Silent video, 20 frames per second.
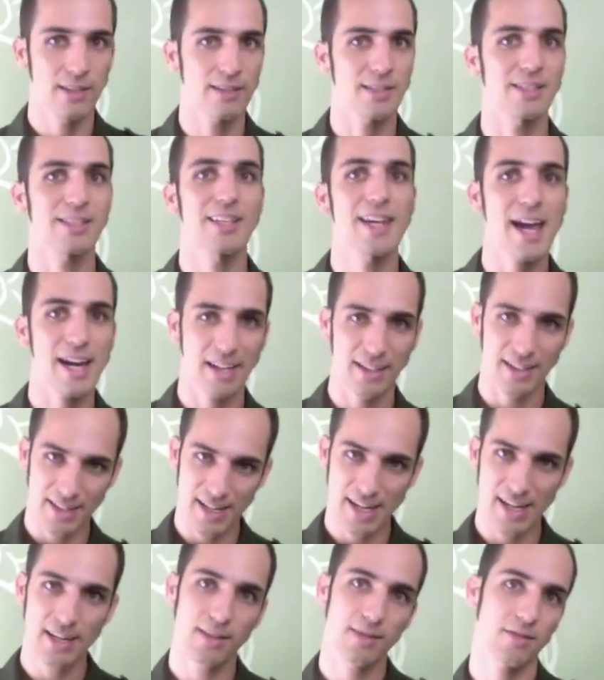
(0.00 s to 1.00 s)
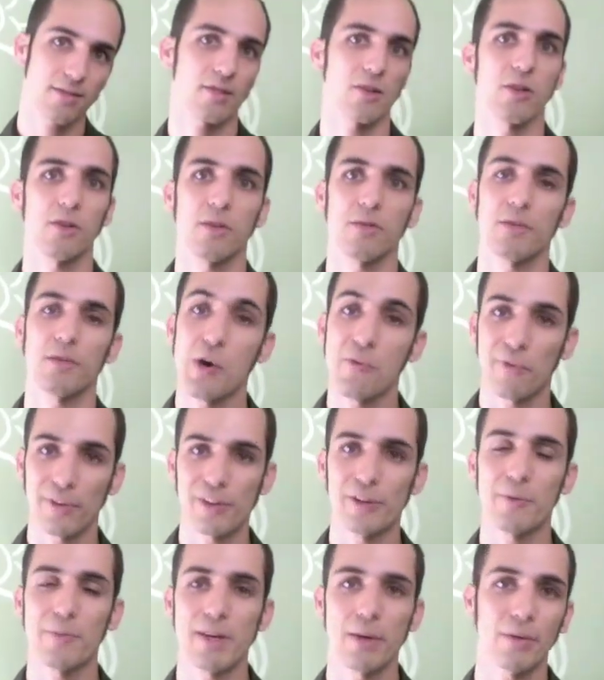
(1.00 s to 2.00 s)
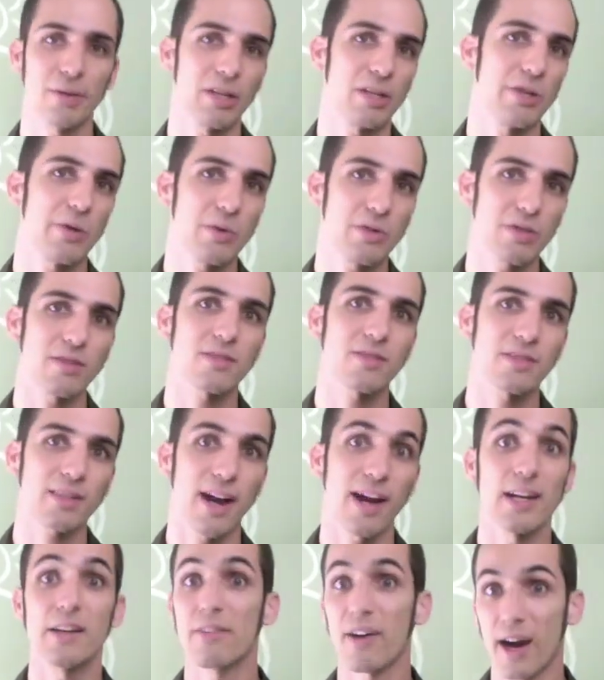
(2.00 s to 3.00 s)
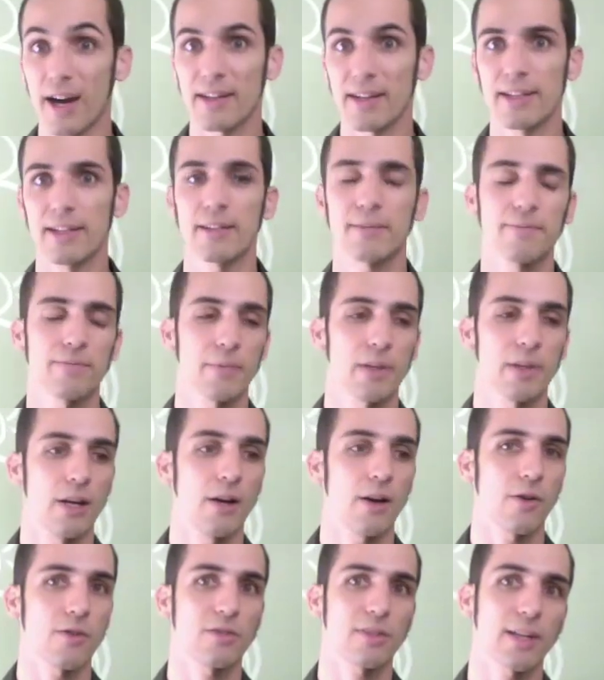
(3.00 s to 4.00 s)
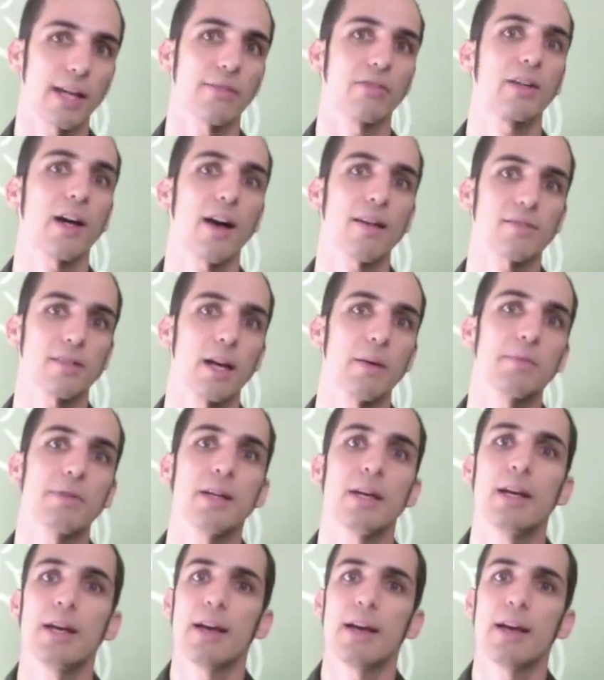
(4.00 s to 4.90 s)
It's a technique, so hopefully you'll be able to use this kind of idea, this kind of concept.